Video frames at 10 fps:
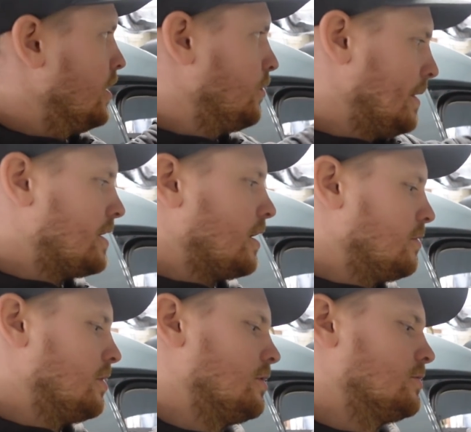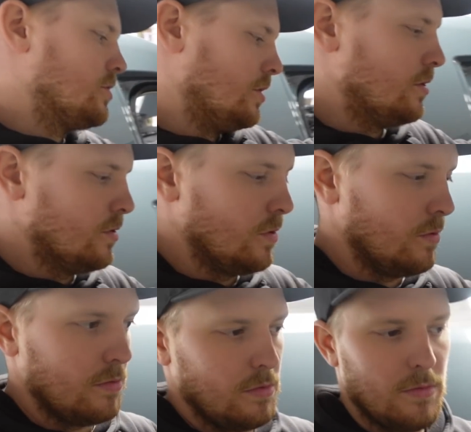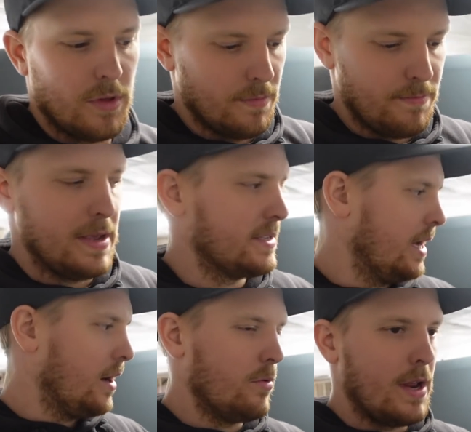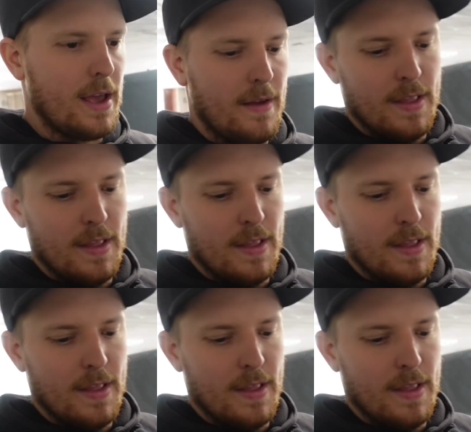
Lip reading: the window to the bits that hold it,